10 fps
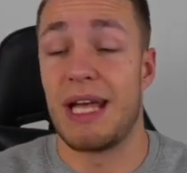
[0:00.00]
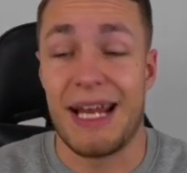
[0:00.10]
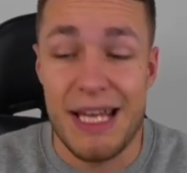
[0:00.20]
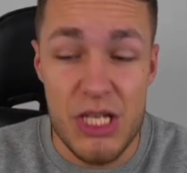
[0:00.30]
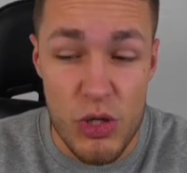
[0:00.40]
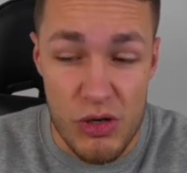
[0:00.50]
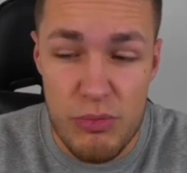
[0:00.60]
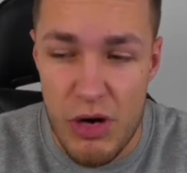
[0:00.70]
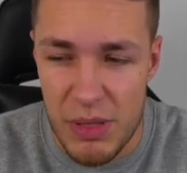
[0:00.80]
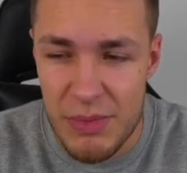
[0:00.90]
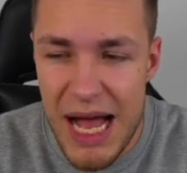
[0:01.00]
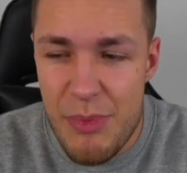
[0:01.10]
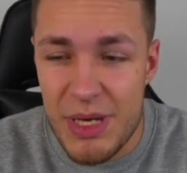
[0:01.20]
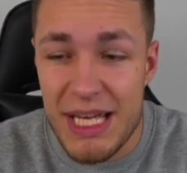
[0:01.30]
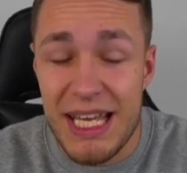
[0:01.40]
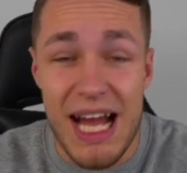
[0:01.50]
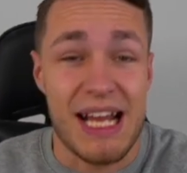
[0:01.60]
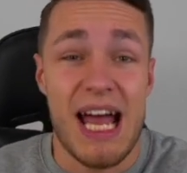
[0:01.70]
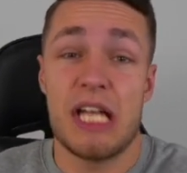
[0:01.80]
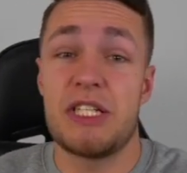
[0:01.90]
a glitch or a problem happening
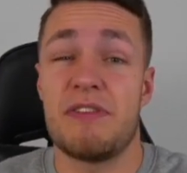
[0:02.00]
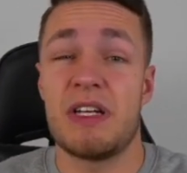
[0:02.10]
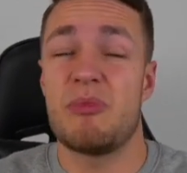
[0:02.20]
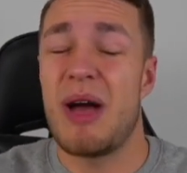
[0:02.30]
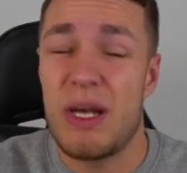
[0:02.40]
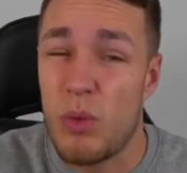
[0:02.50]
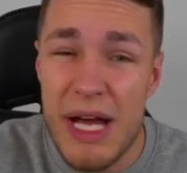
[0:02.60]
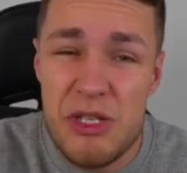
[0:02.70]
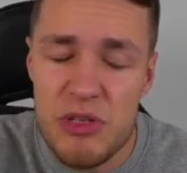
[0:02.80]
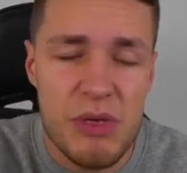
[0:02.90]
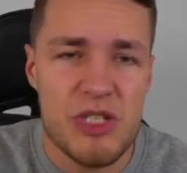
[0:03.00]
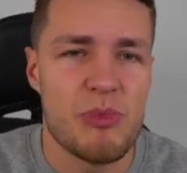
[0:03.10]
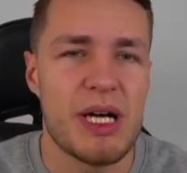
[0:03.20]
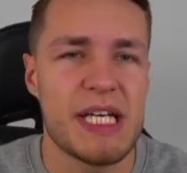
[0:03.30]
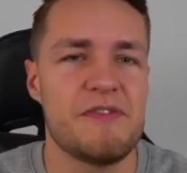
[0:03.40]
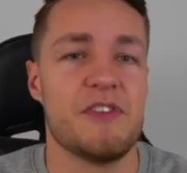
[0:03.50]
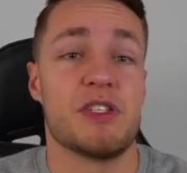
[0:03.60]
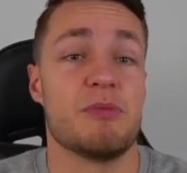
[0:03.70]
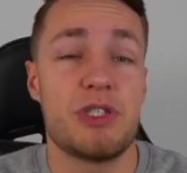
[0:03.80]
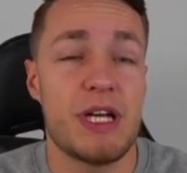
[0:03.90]
and a hedge fund paid way too much money for
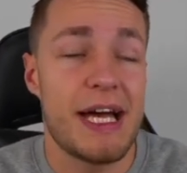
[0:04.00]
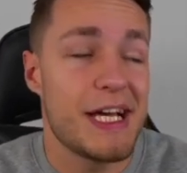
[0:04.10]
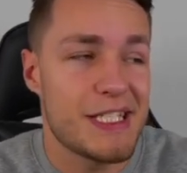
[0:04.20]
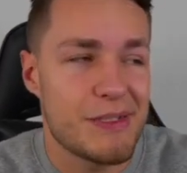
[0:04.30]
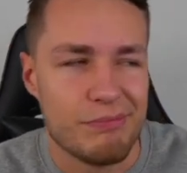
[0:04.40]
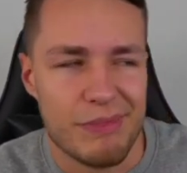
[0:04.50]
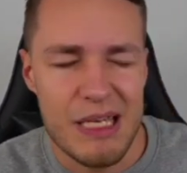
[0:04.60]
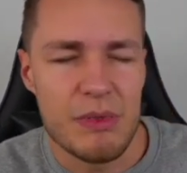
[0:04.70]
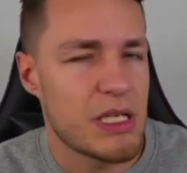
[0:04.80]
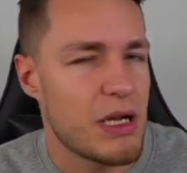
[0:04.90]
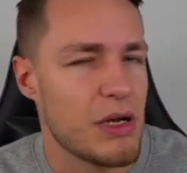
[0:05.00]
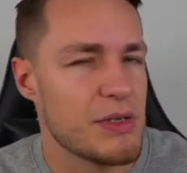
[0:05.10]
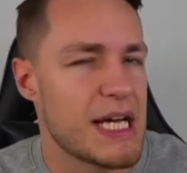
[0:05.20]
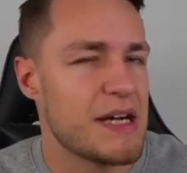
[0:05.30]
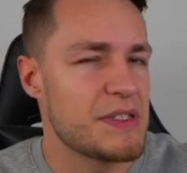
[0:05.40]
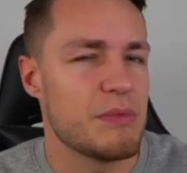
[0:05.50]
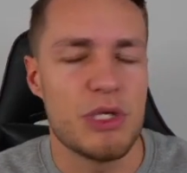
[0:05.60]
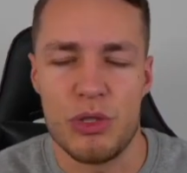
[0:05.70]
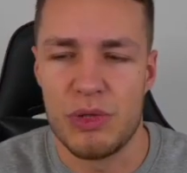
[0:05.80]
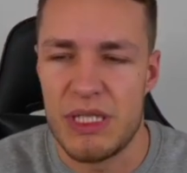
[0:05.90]
some shares, maybe to close out of some
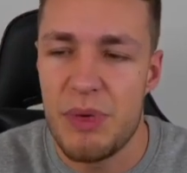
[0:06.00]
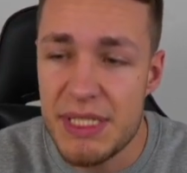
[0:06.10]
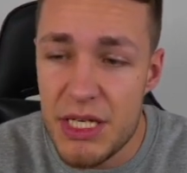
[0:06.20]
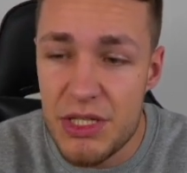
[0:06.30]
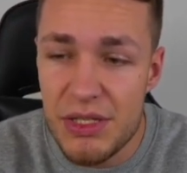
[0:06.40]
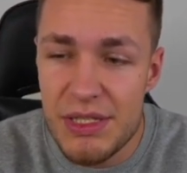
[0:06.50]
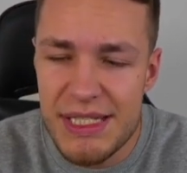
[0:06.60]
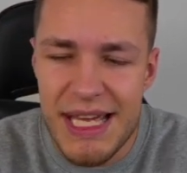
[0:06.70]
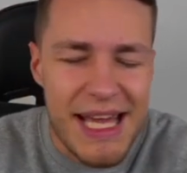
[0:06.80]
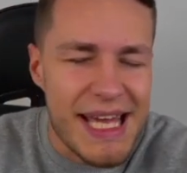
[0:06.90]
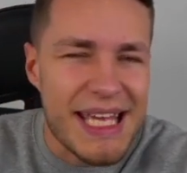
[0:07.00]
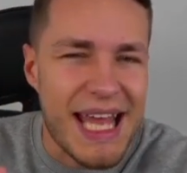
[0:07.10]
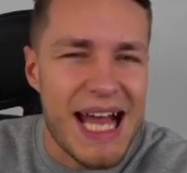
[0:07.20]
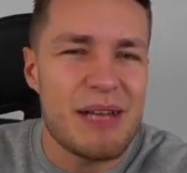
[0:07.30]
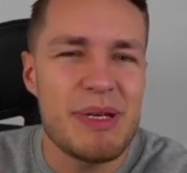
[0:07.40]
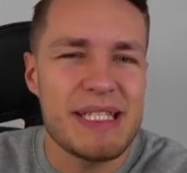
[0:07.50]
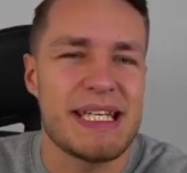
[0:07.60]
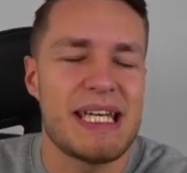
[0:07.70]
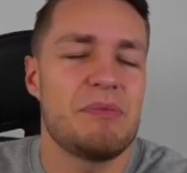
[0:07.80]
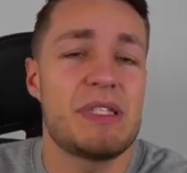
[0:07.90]
shorted positions, it can be
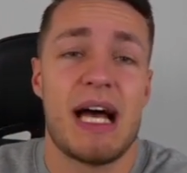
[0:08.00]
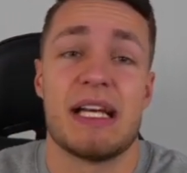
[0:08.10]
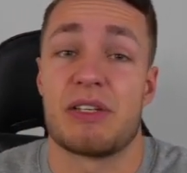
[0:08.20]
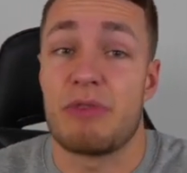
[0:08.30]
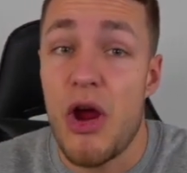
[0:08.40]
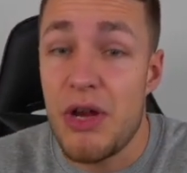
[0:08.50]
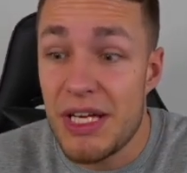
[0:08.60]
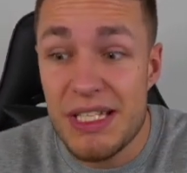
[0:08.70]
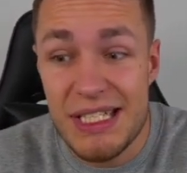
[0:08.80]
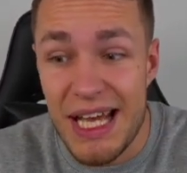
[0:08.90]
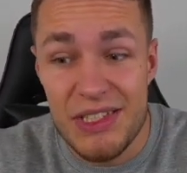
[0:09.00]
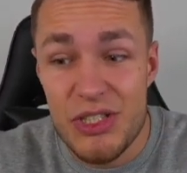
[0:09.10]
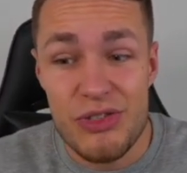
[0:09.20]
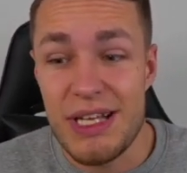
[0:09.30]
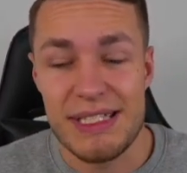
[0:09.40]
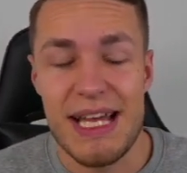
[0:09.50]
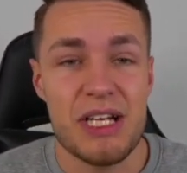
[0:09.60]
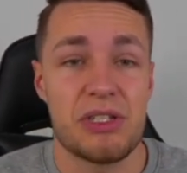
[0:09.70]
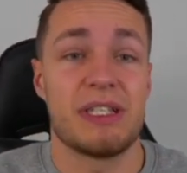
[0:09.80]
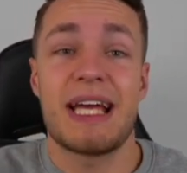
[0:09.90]
deemed as erroneous and the
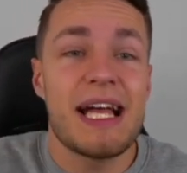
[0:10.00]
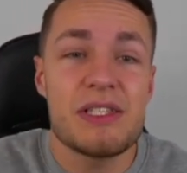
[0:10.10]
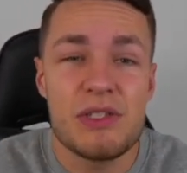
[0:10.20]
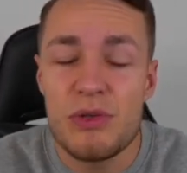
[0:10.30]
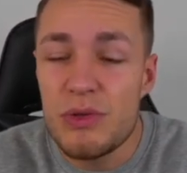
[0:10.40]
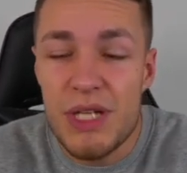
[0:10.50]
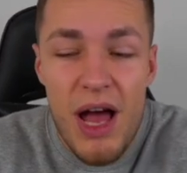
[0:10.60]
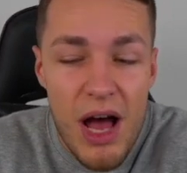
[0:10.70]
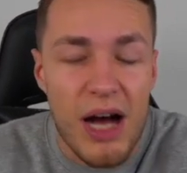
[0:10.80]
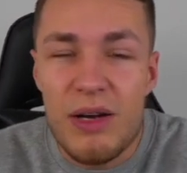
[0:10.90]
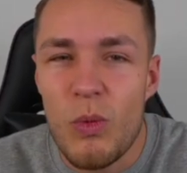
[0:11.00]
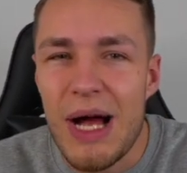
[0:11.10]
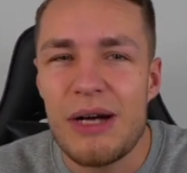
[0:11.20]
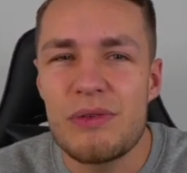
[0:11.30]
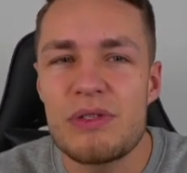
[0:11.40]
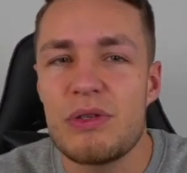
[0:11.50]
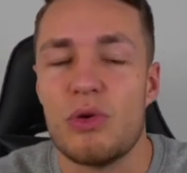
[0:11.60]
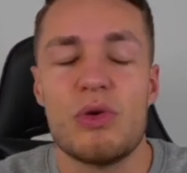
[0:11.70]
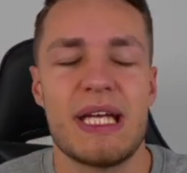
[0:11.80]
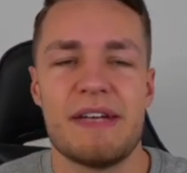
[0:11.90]
transaction cancelled, unwound,
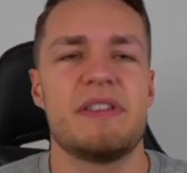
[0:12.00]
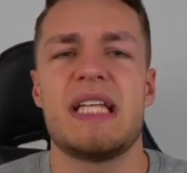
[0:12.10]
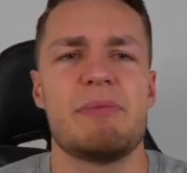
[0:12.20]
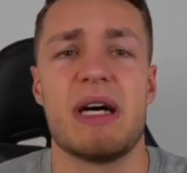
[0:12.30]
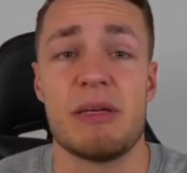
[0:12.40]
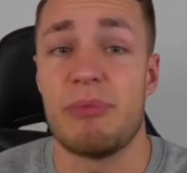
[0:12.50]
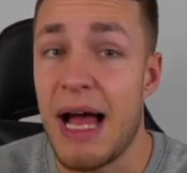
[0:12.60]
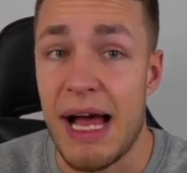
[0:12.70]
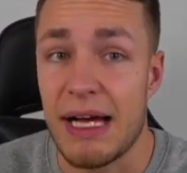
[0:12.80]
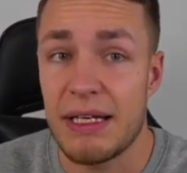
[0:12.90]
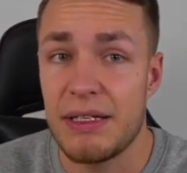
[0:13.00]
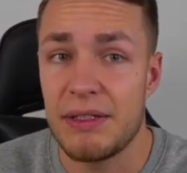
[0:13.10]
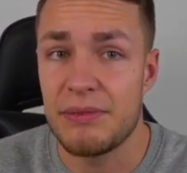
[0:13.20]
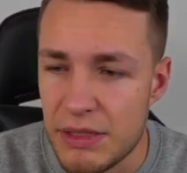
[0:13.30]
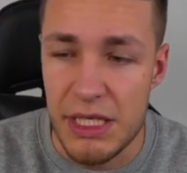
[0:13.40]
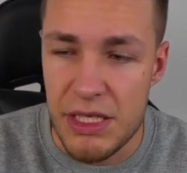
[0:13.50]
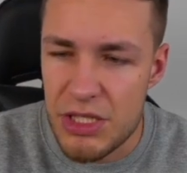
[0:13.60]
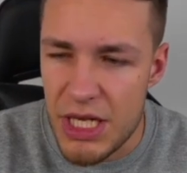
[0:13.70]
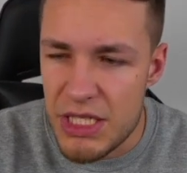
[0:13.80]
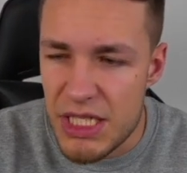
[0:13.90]
or given their money back. The
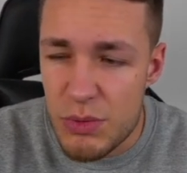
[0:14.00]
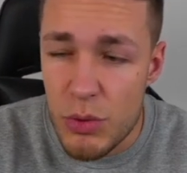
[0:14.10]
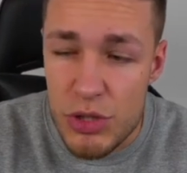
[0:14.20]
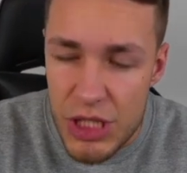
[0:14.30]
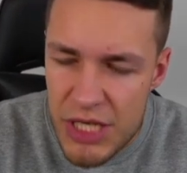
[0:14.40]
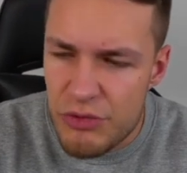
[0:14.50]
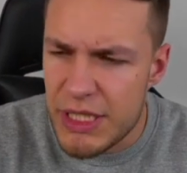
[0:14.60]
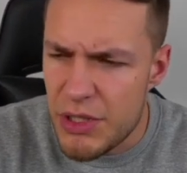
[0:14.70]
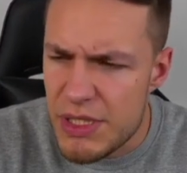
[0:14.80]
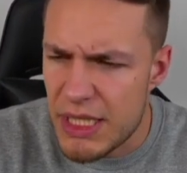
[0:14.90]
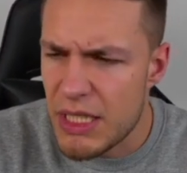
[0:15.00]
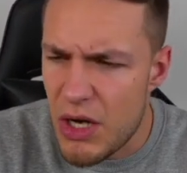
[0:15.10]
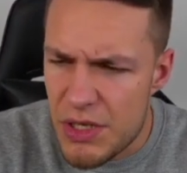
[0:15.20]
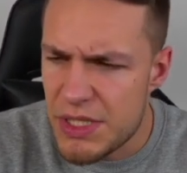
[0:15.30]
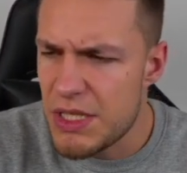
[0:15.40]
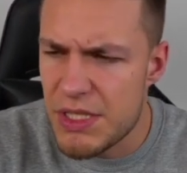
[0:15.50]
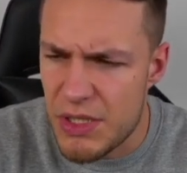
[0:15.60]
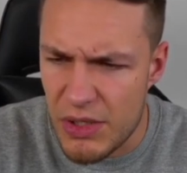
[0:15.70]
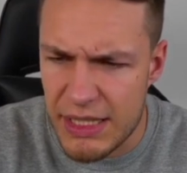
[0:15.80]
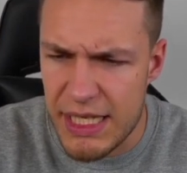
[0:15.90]
exchanges will generally use the last
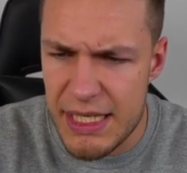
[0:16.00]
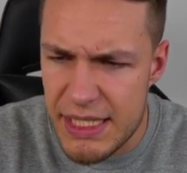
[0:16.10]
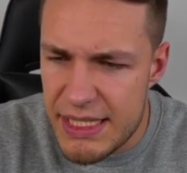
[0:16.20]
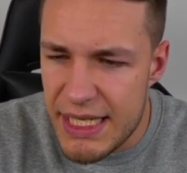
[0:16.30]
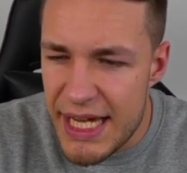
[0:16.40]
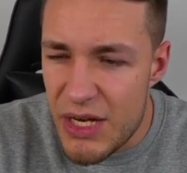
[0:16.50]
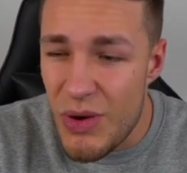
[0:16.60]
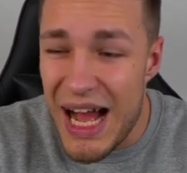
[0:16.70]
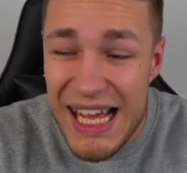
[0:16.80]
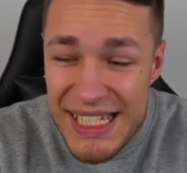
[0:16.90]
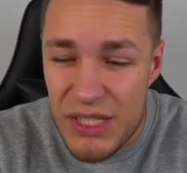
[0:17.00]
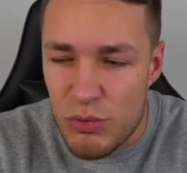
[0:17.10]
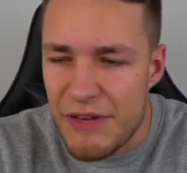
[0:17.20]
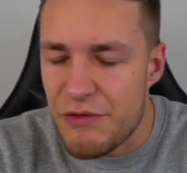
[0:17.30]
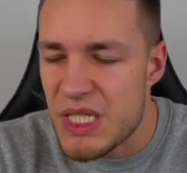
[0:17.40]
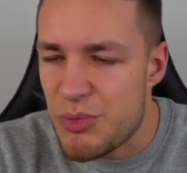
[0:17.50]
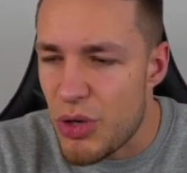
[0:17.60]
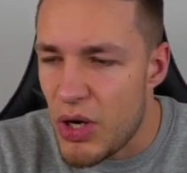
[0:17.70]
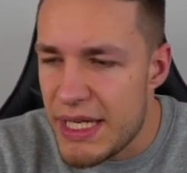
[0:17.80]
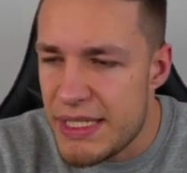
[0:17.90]
consolidated sale as the reference
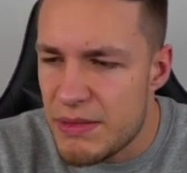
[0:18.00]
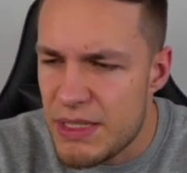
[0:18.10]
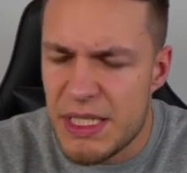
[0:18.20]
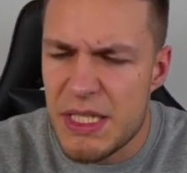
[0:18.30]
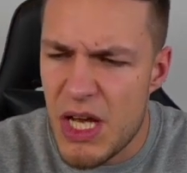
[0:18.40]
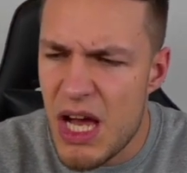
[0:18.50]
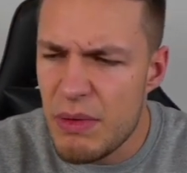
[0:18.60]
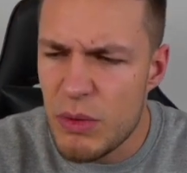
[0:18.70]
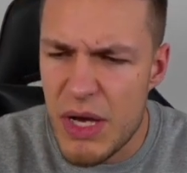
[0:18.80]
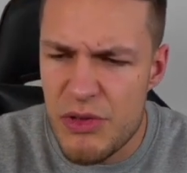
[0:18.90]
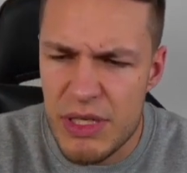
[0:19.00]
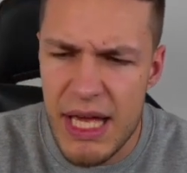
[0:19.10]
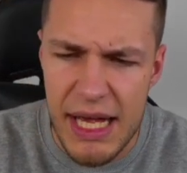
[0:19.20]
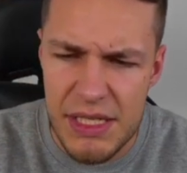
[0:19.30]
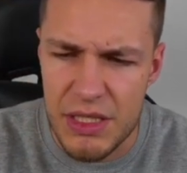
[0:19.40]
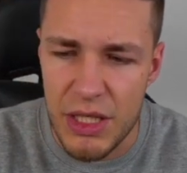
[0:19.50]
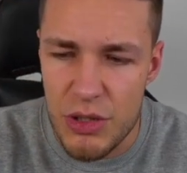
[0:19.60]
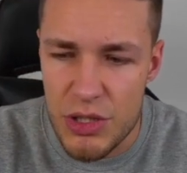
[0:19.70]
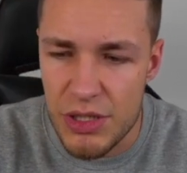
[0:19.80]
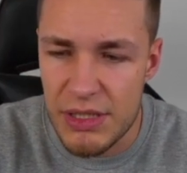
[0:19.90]
price to determine whether an
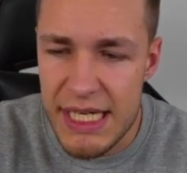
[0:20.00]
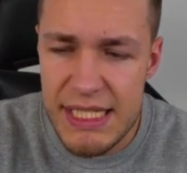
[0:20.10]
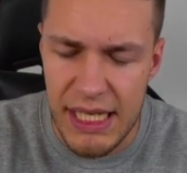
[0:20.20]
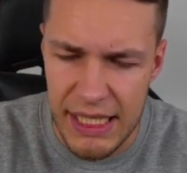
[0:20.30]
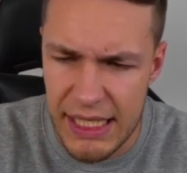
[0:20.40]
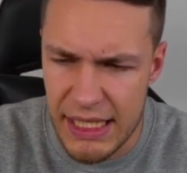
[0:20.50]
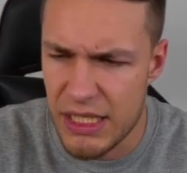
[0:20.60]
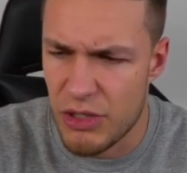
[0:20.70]
execution is clearly